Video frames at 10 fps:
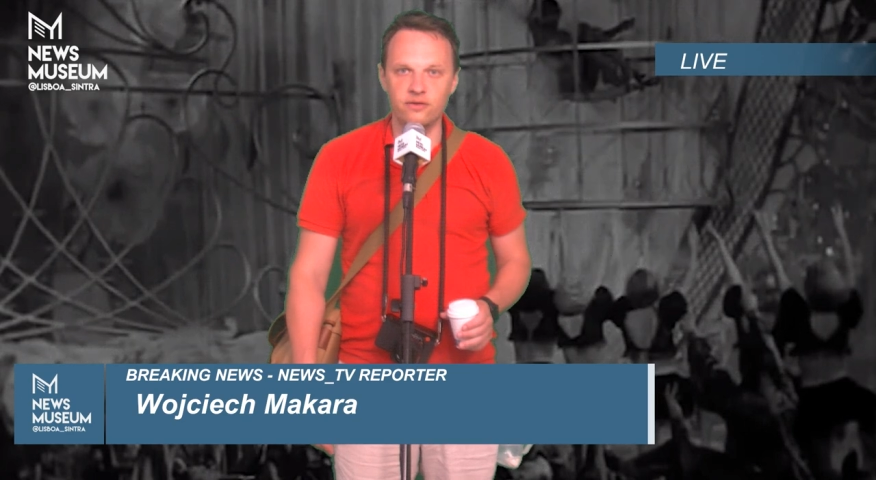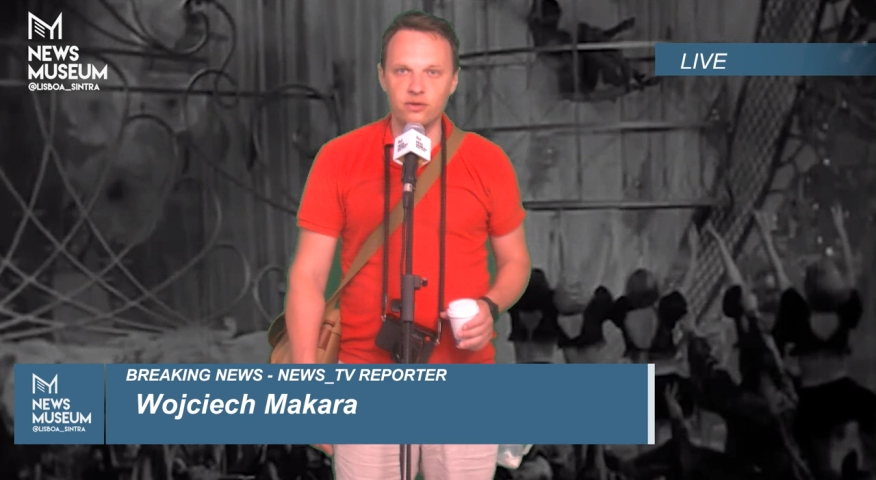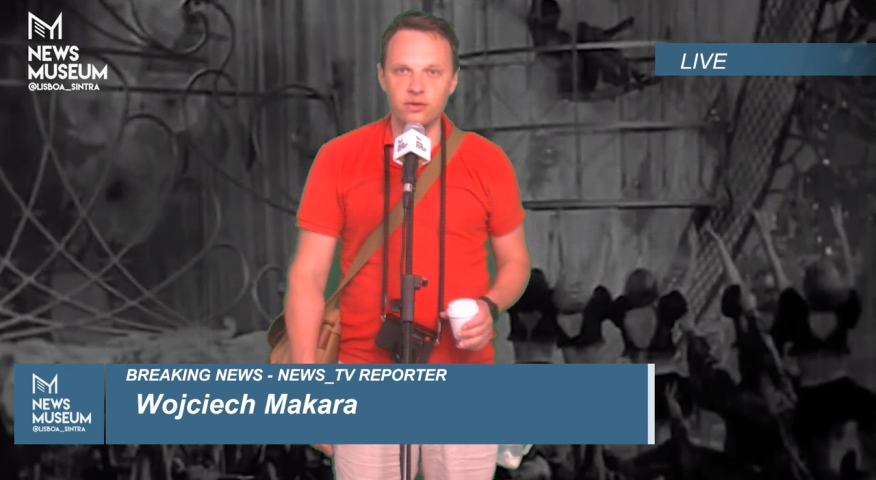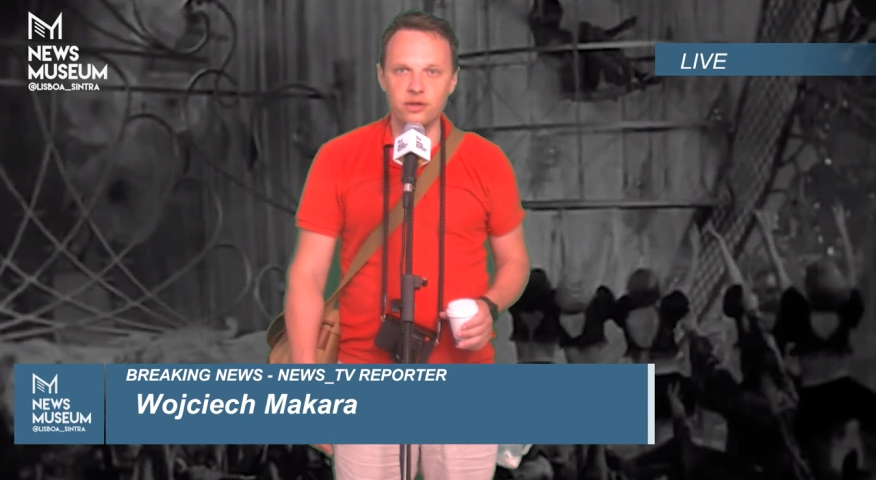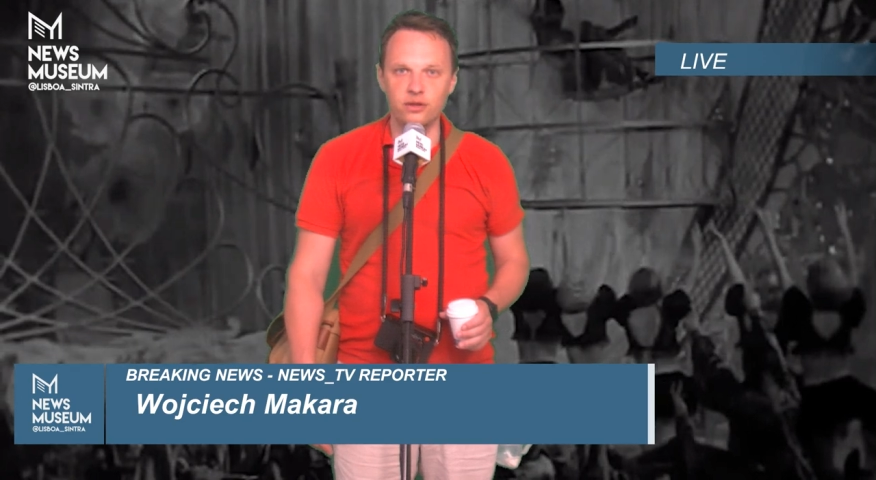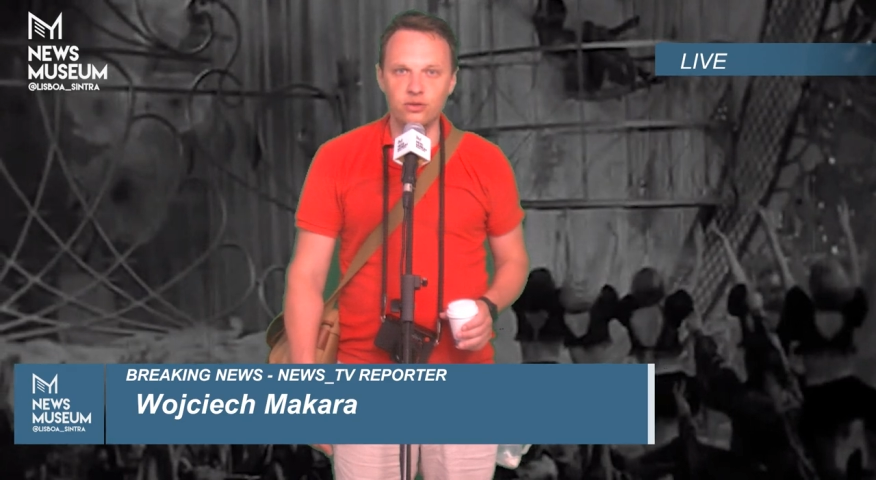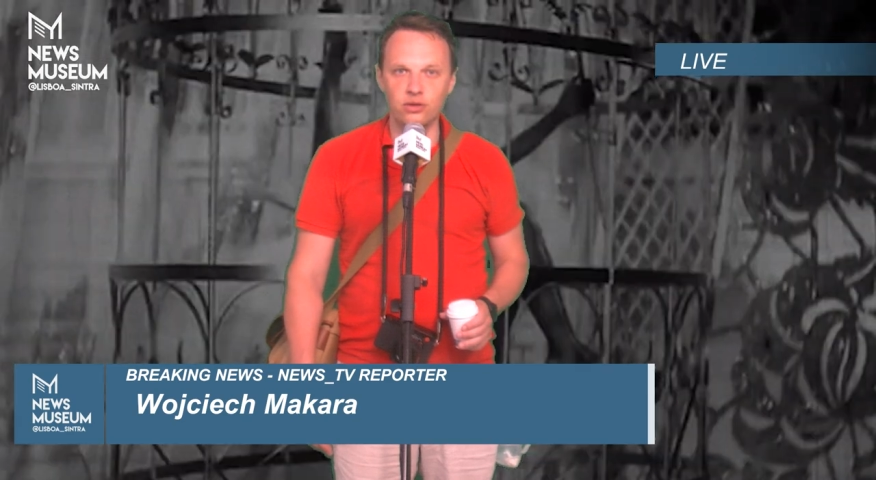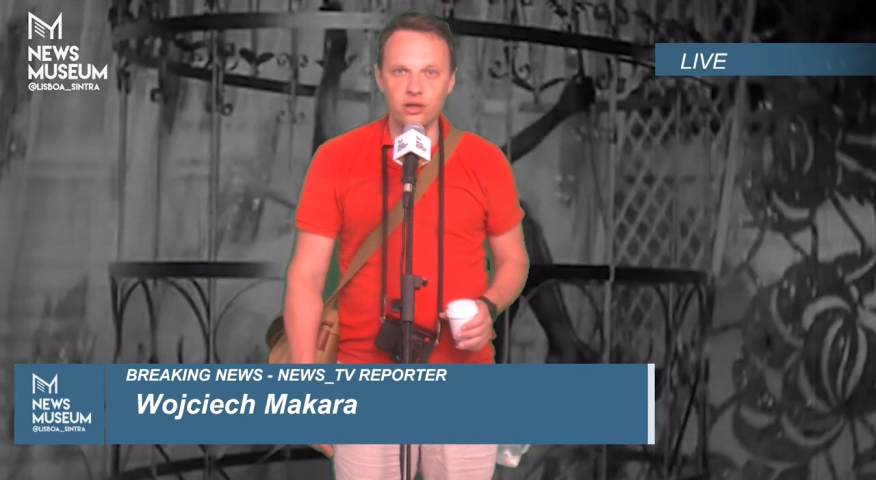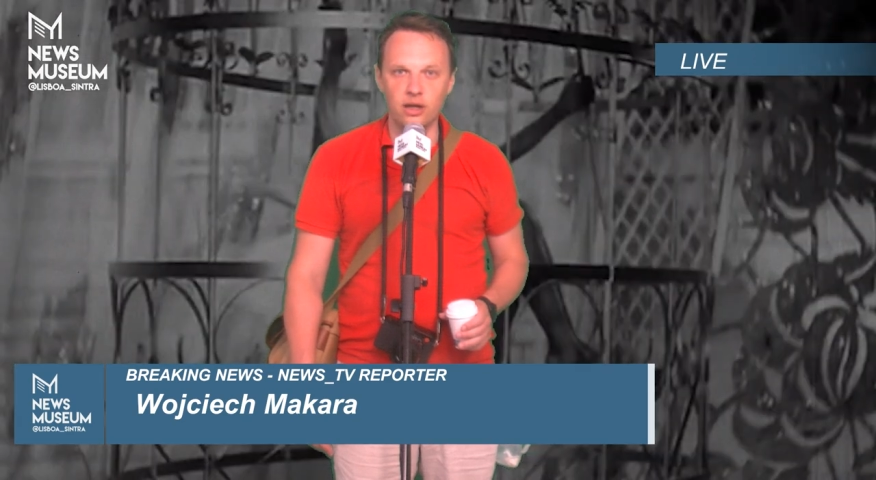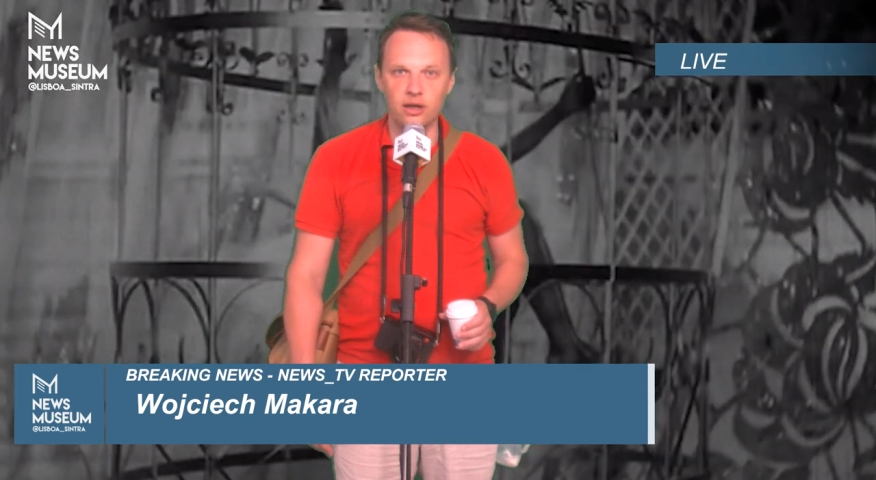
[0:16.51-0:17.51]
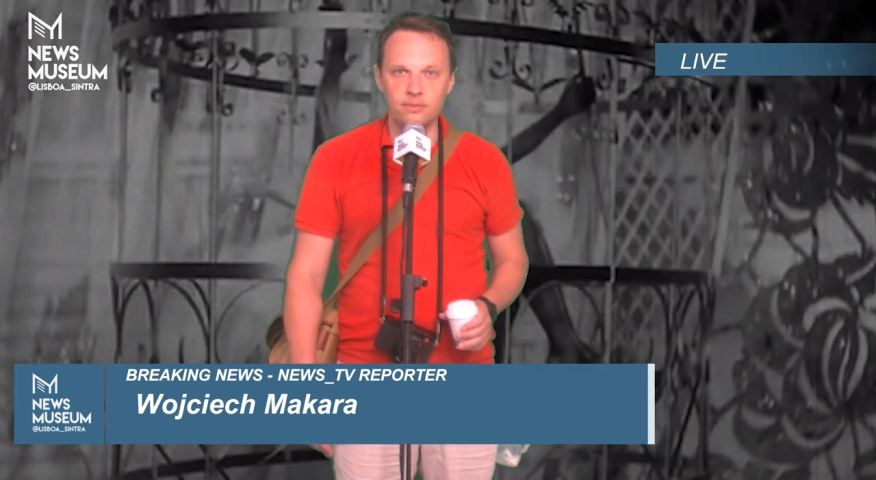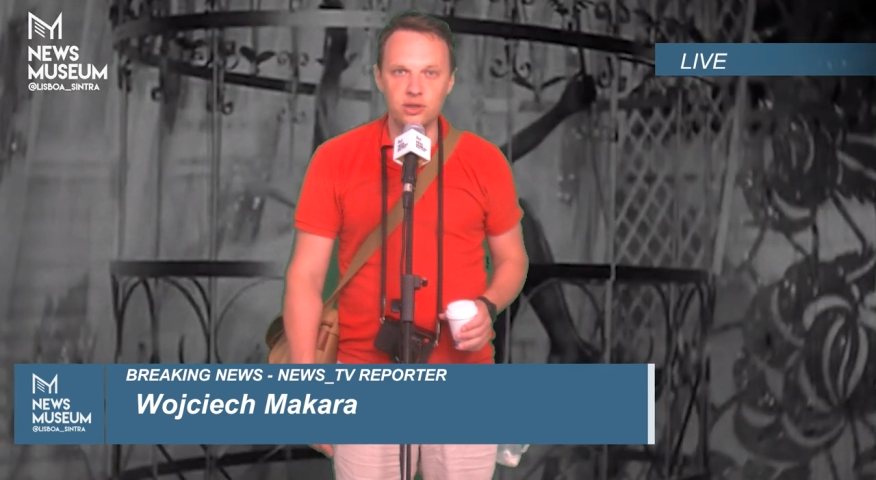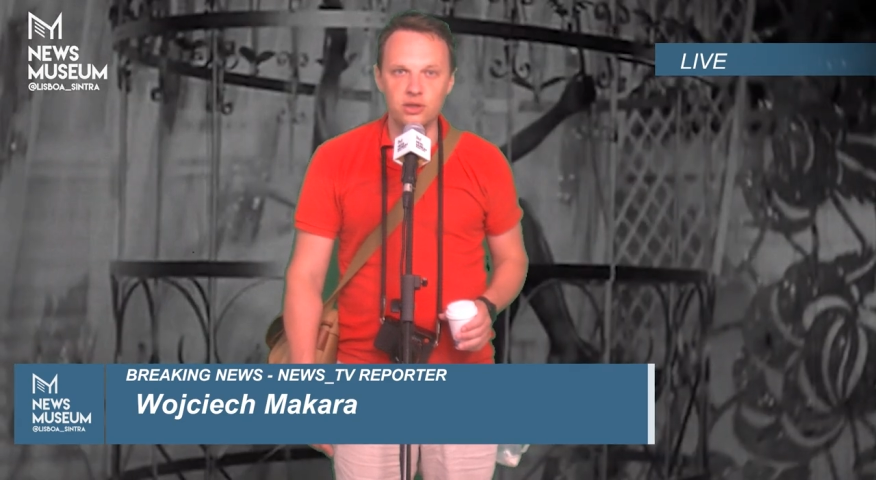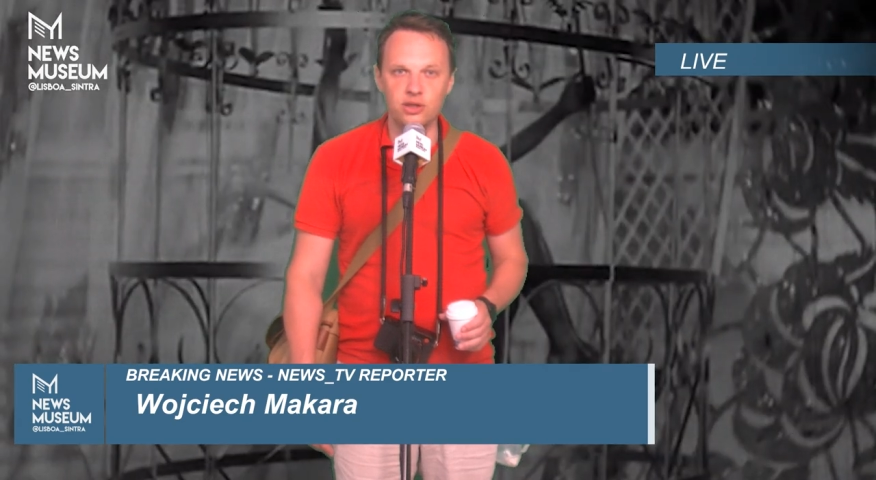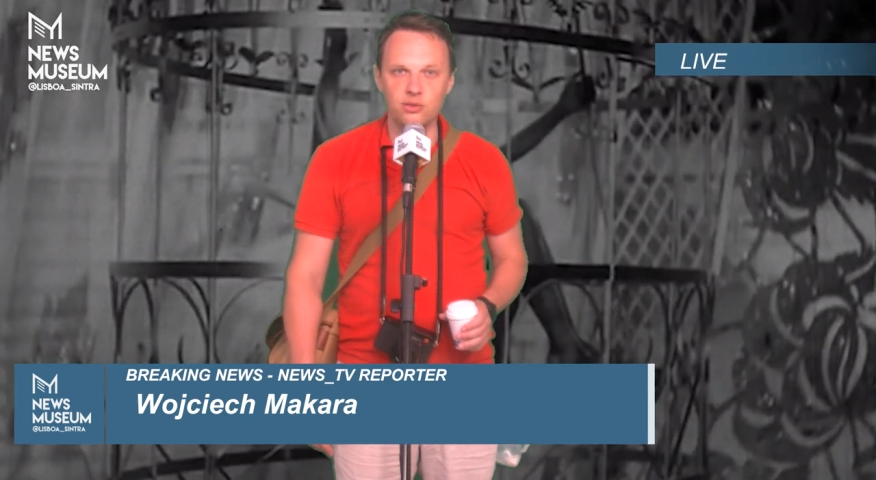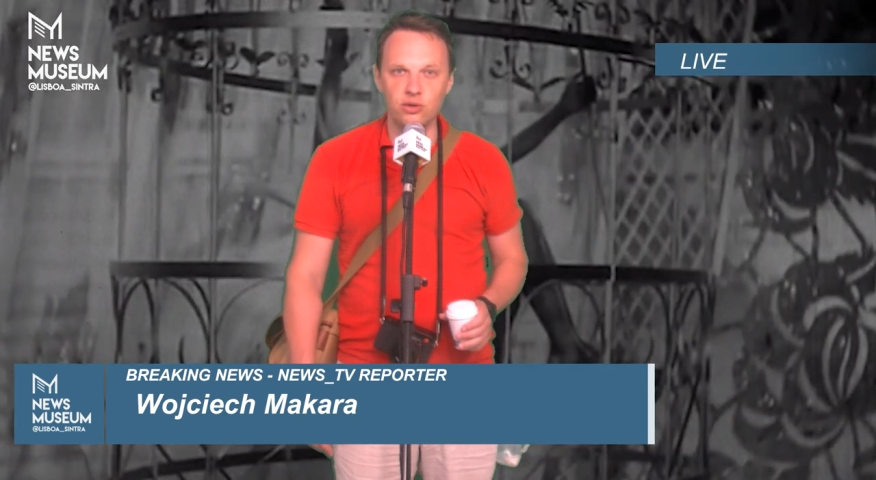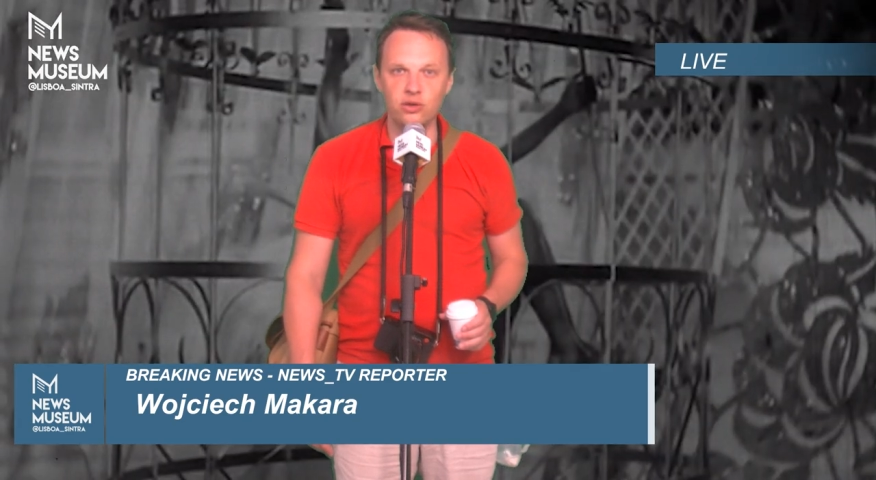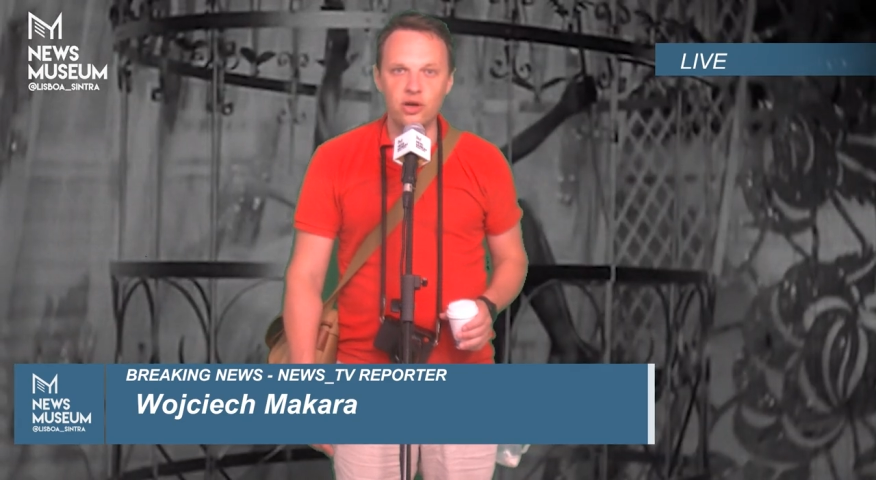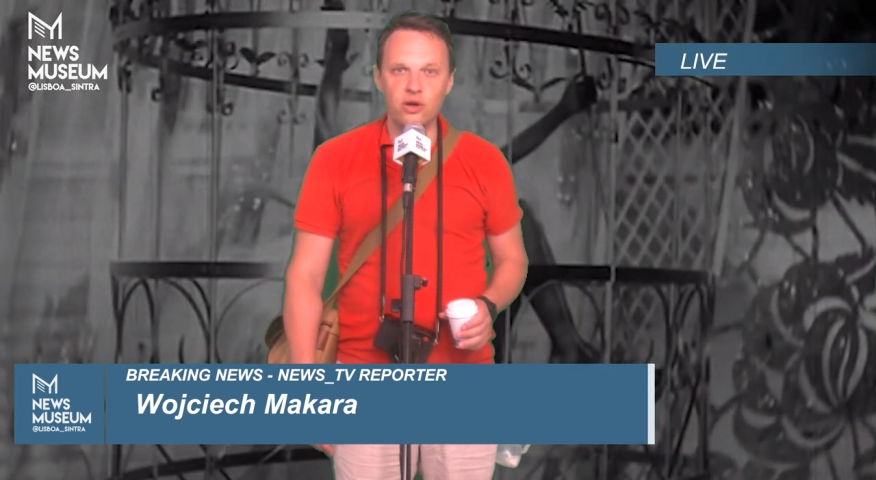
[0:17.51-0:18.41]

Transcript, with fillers: foray into the clubs in Lisbon,